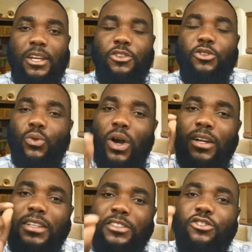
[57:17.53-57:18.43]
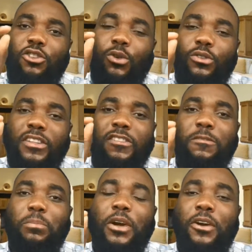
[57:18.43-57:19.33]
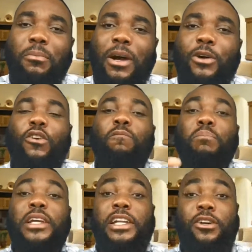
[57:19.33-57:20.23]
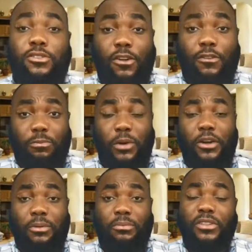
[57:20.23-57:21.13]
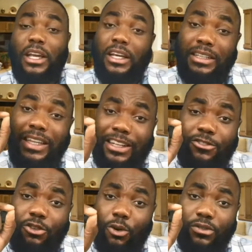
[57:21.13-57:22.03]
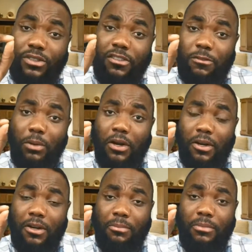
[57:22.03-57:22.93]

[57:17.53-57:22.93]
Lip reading: You are the chosen sperm out of millions of sperms. That chosen sperm